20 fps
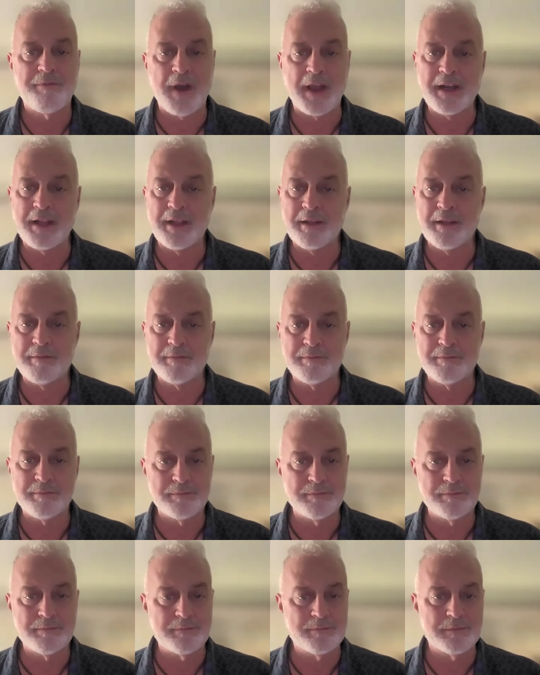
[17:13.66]
fighting
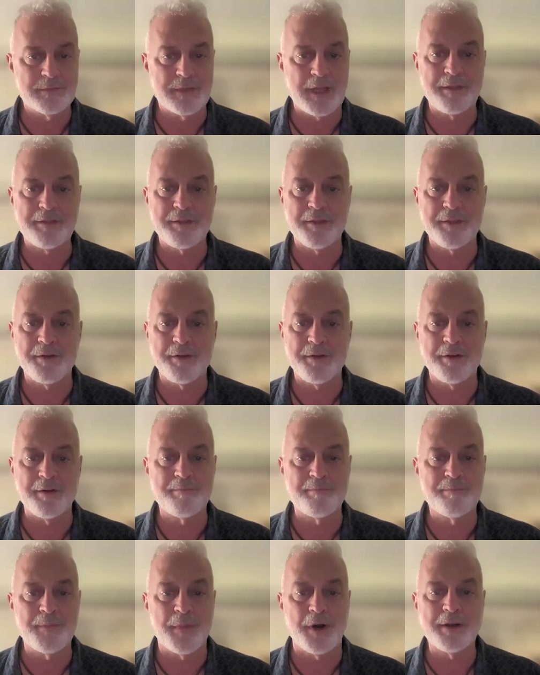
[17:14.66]
like the
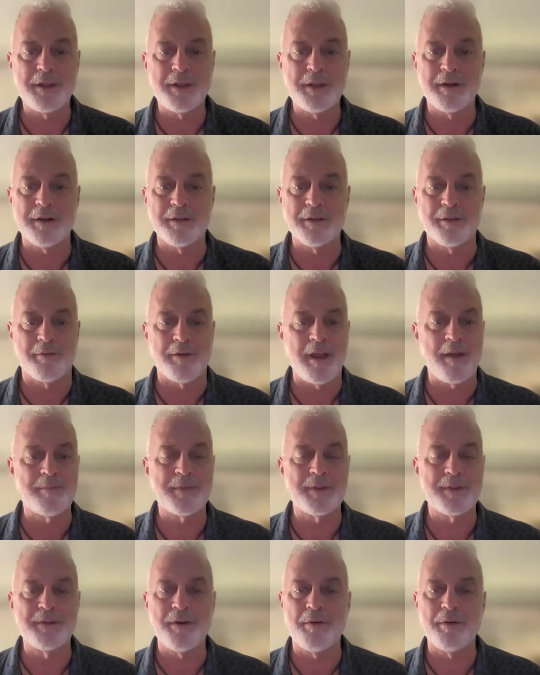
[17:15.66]
third monkey on the
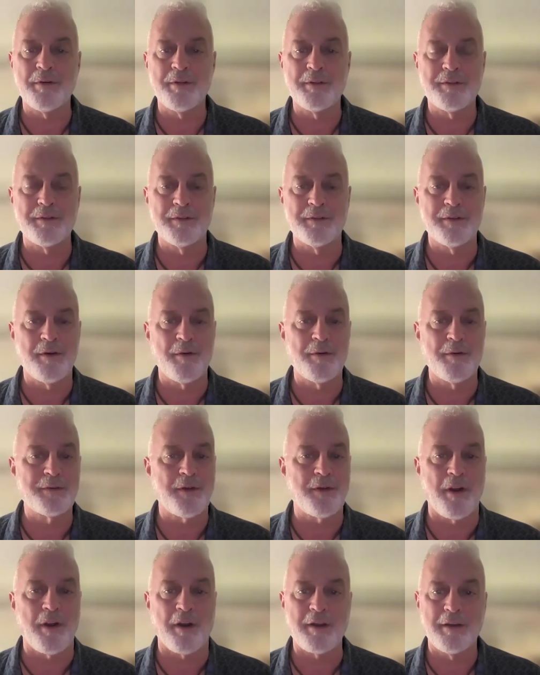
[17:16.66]
ramp to, to Noah's
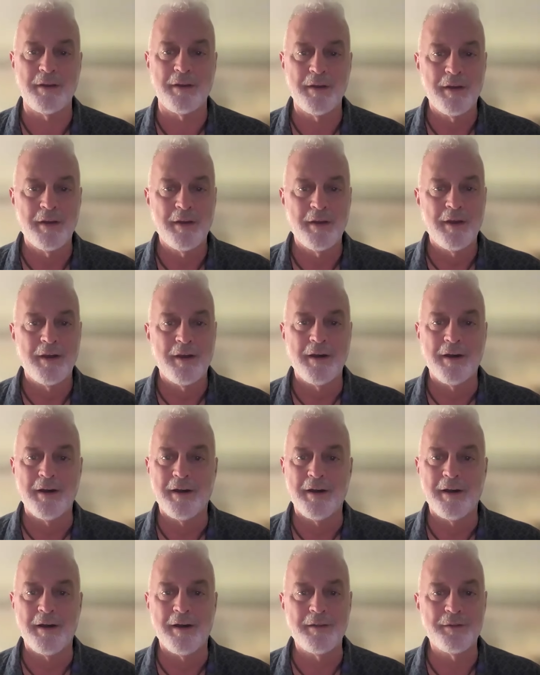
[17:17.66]
Ark
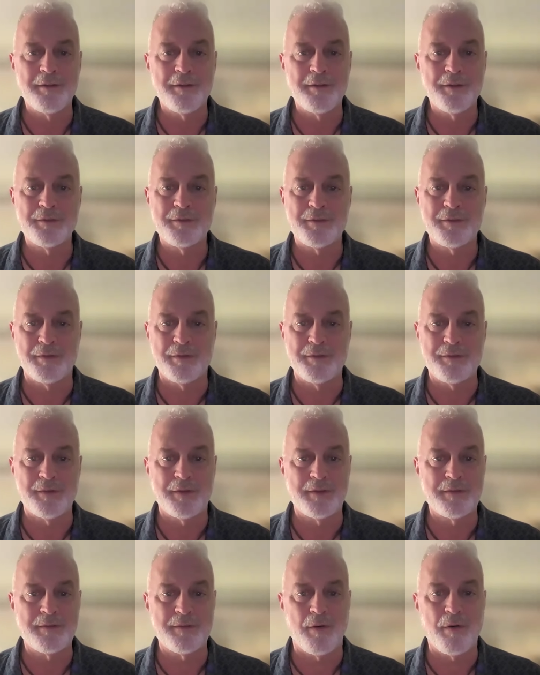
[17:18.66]
uh, to,
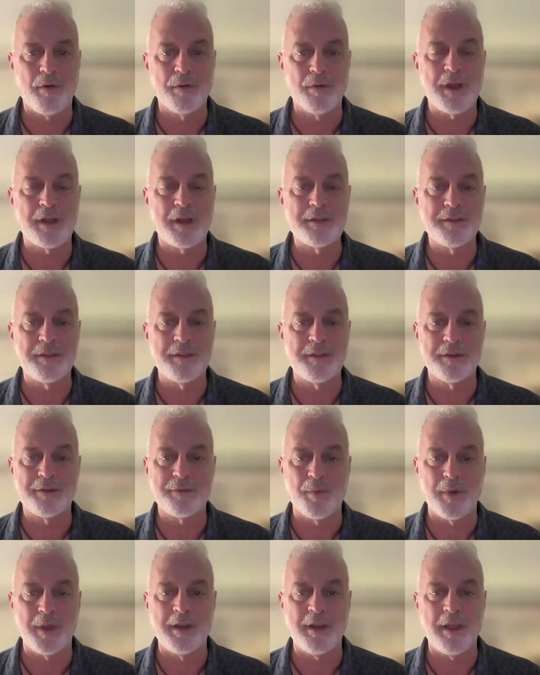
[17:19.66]
to, to hold on to
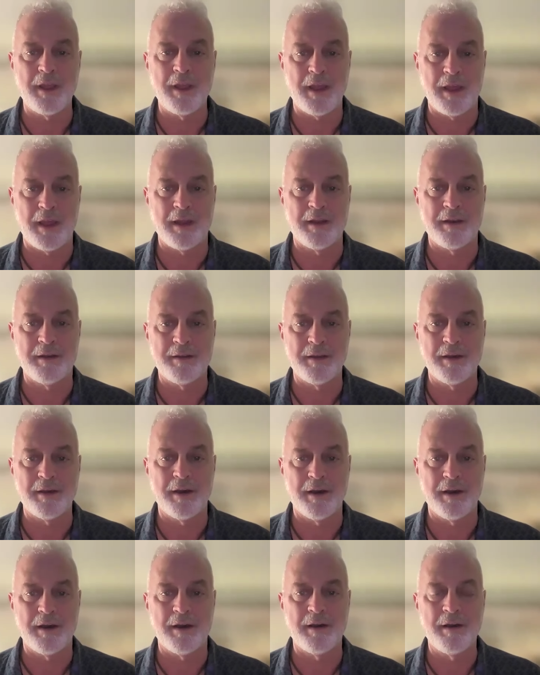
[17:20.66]
this win and
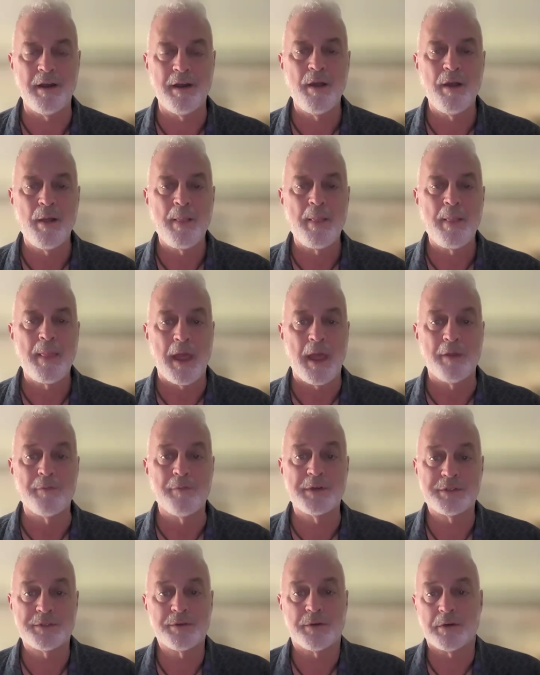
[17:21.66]
uh, and
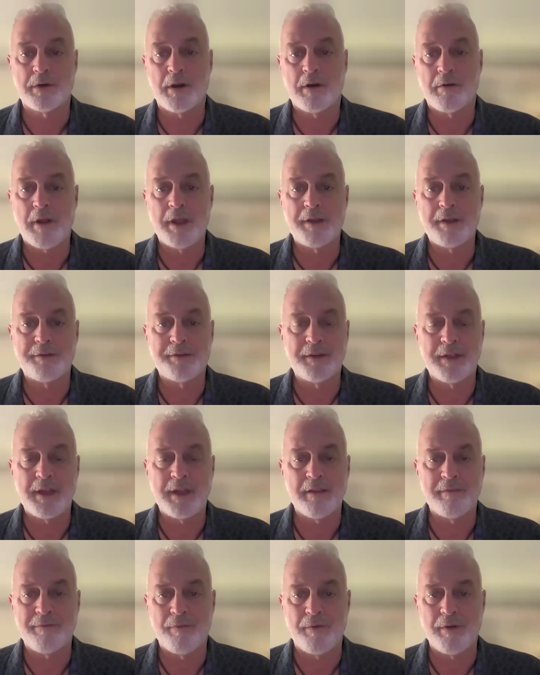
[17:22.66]
restore our rights in
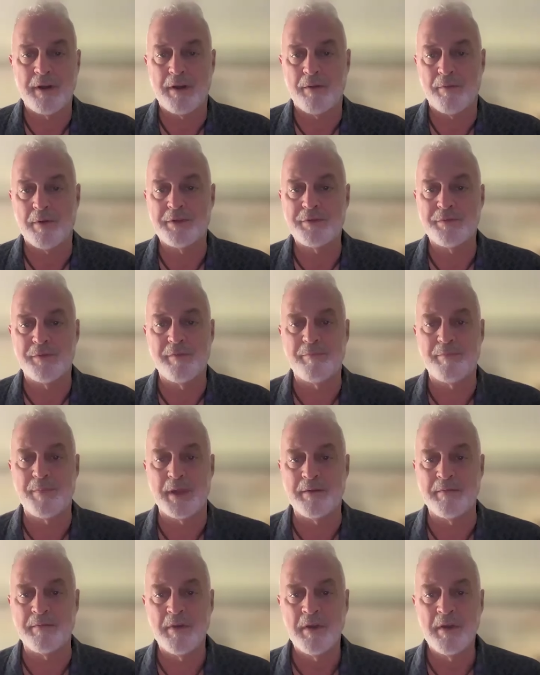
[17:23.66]
California, which we've
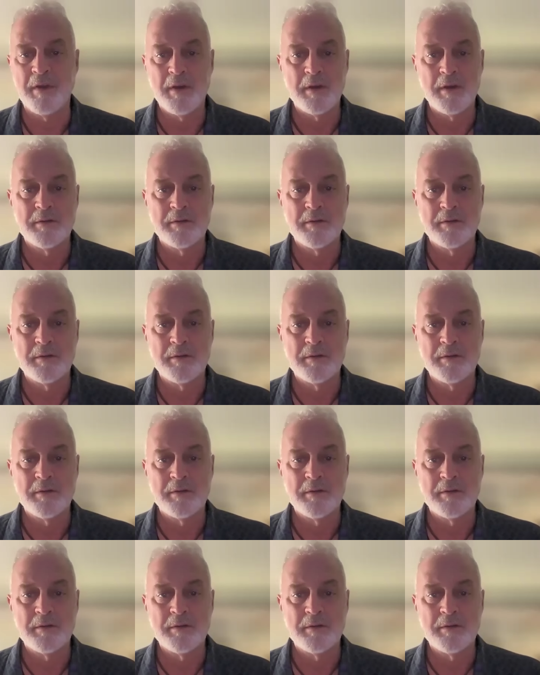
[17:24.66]
been